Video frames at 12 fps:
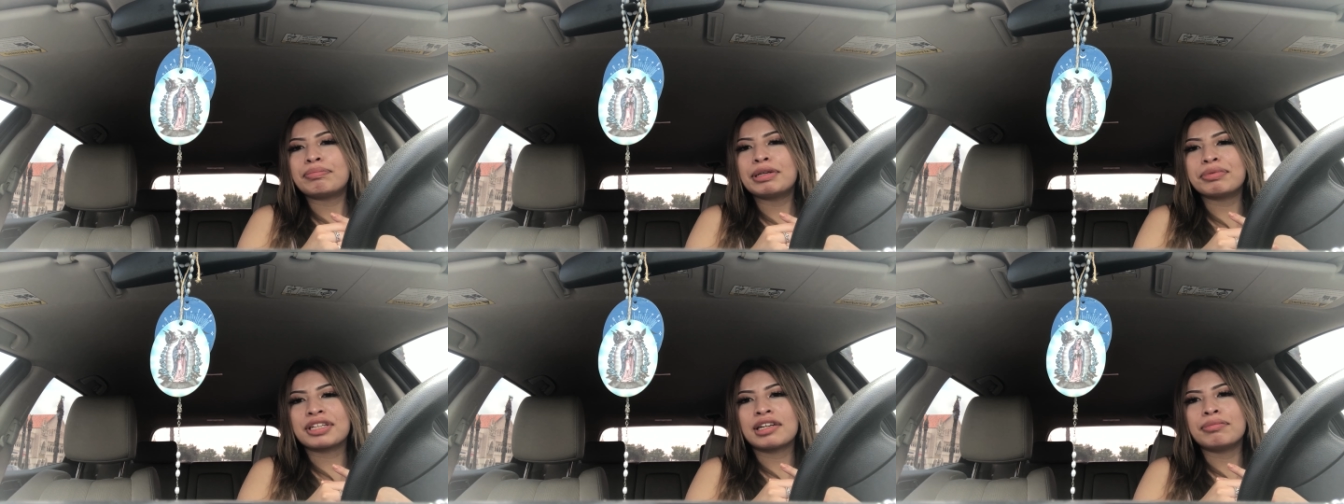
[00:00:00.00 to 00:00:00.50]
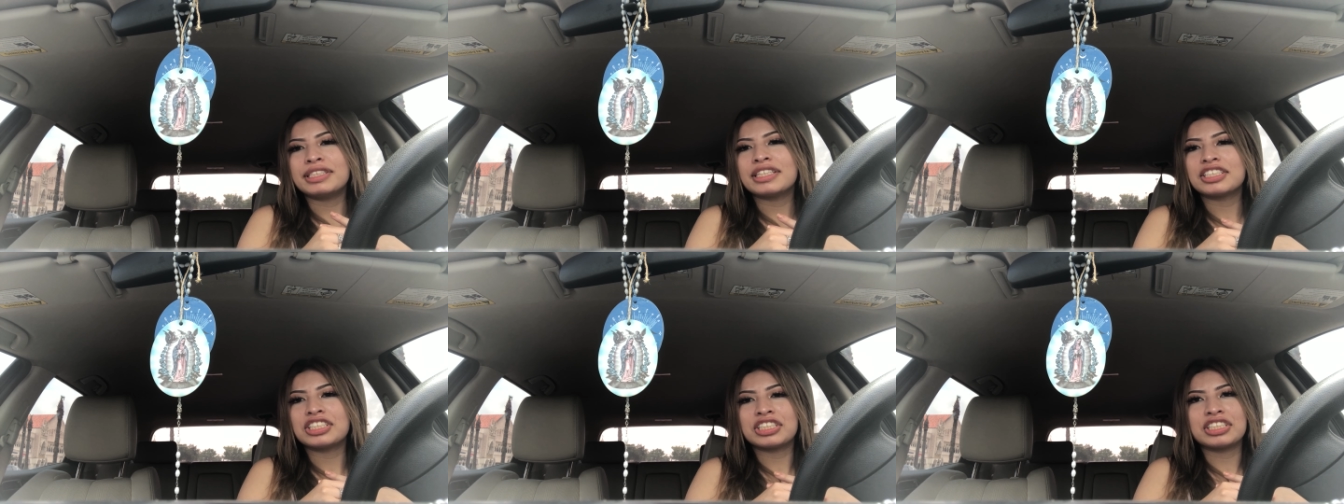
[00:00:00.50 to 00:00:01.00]
People are gonna be
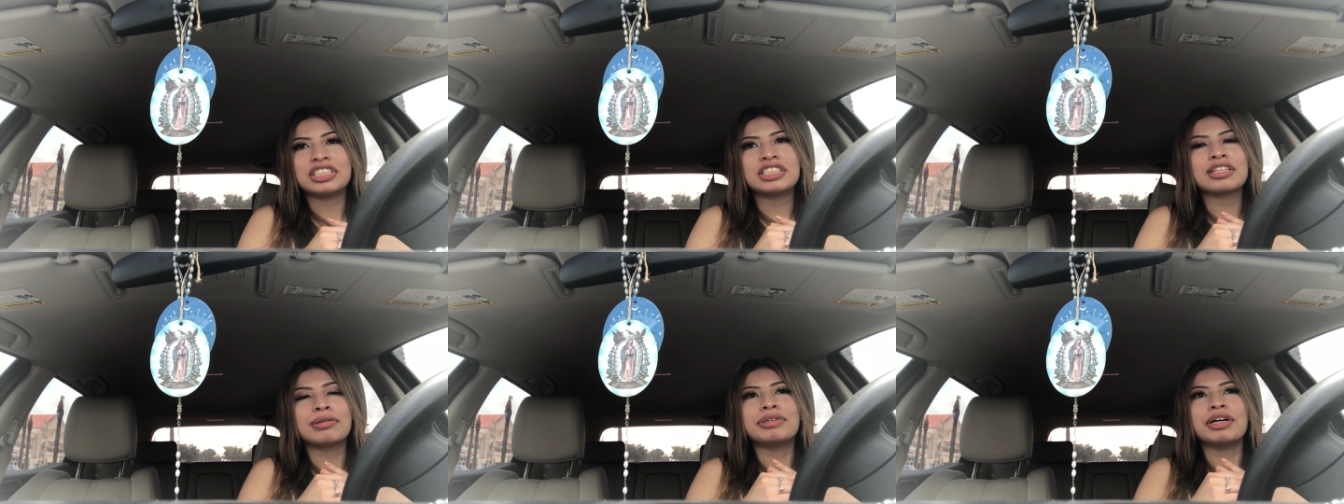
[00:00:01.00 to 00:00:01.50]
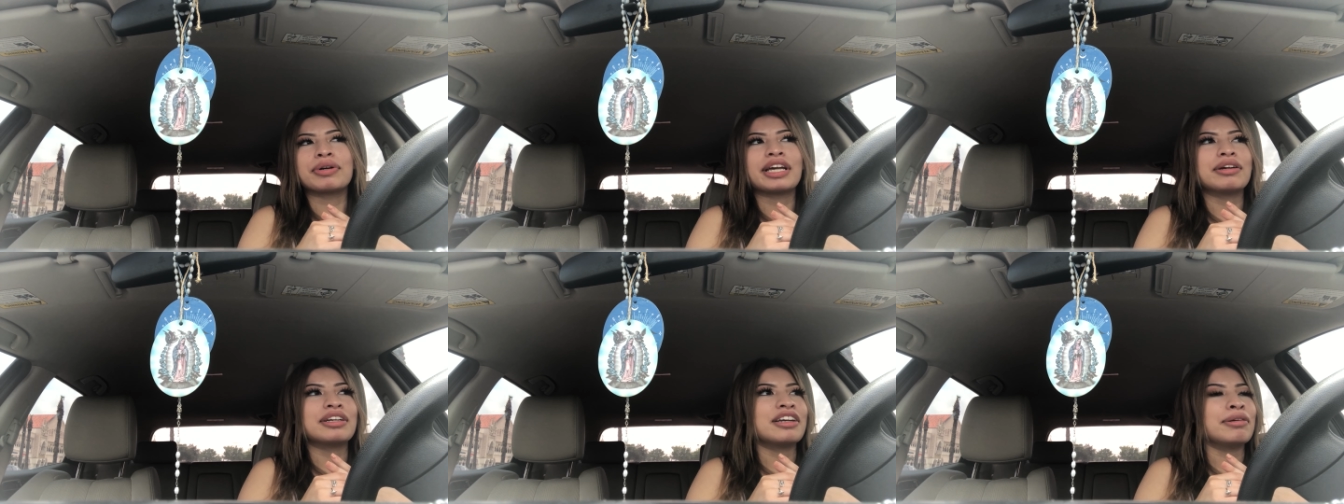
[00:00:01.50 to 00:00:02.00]
touching her, and she's gonna be
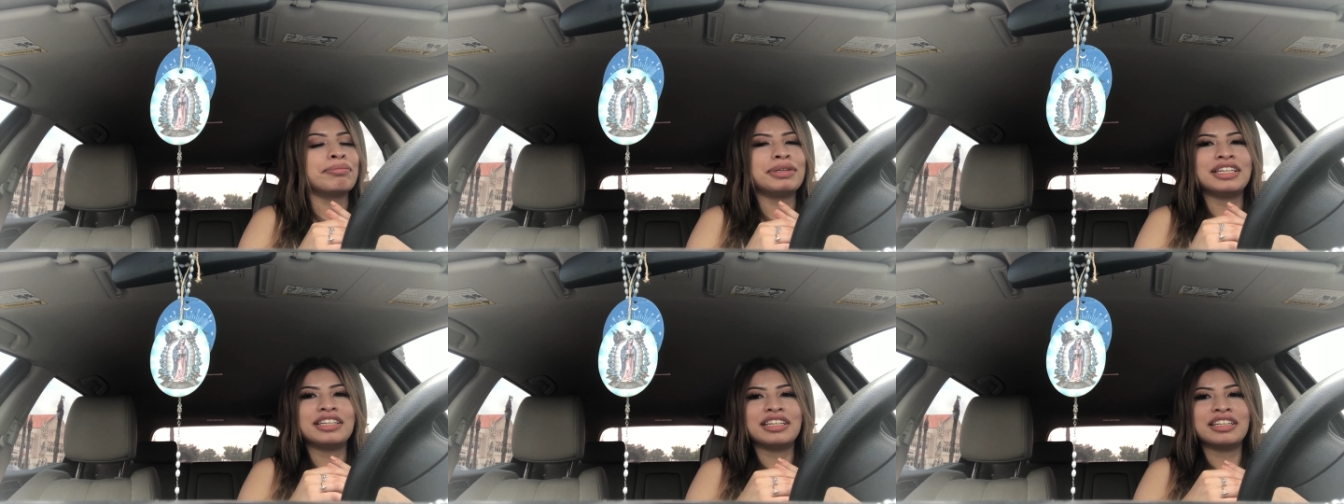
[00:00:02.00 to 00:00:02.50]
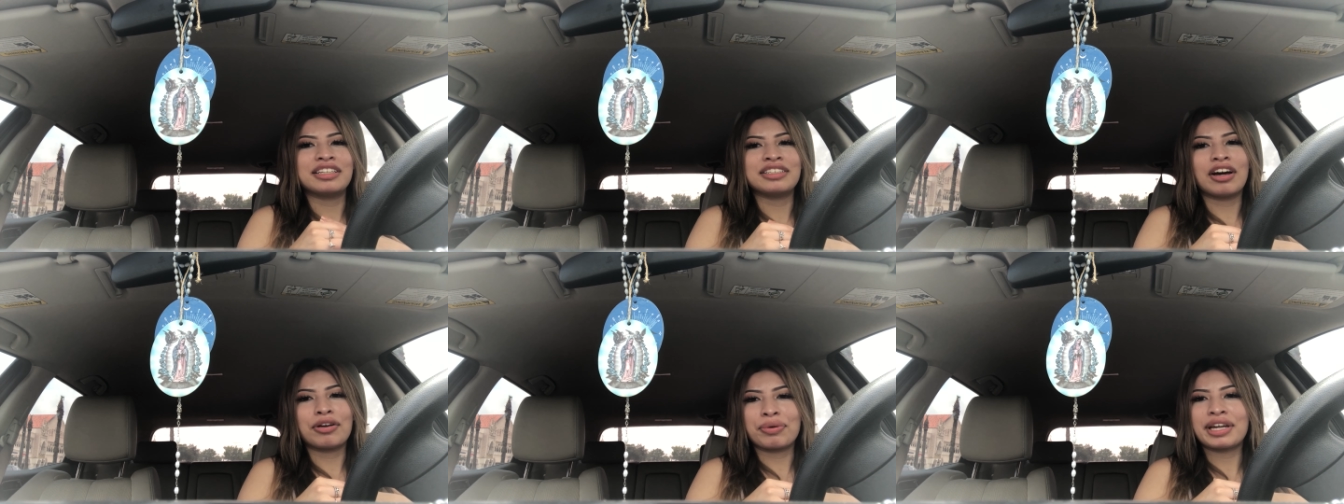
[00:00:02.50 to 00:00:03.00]
okay and be
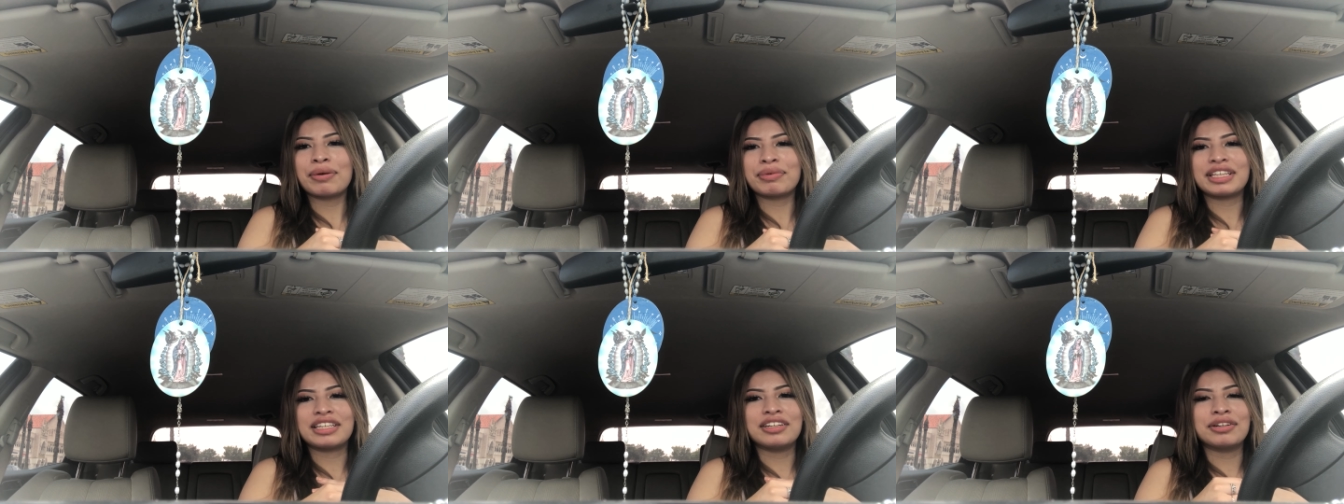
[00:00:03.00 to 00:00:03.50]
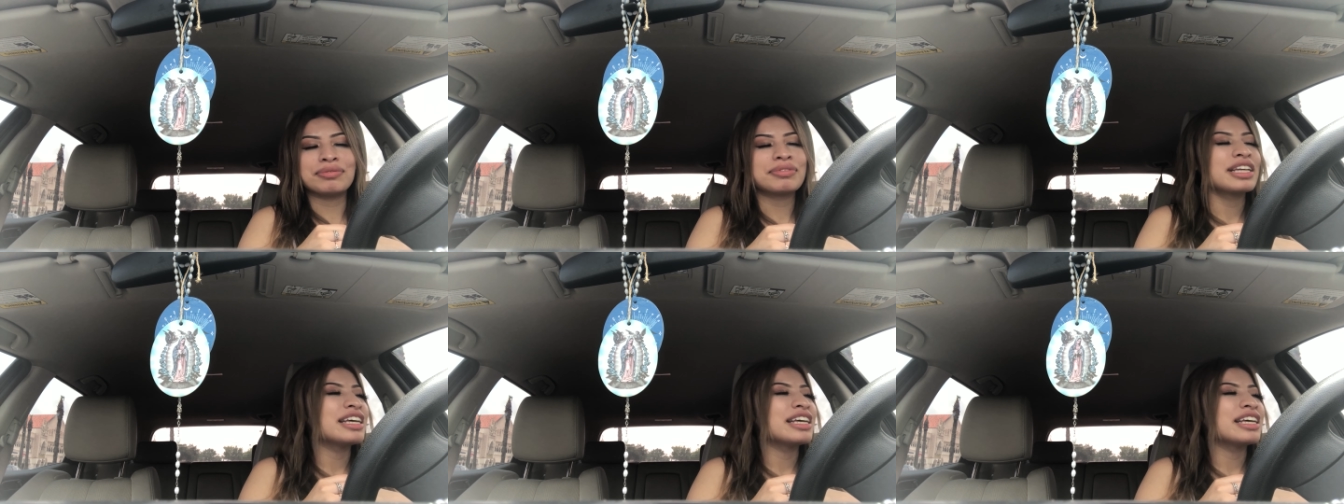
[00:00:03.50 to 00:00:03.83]
not okay with it, you know.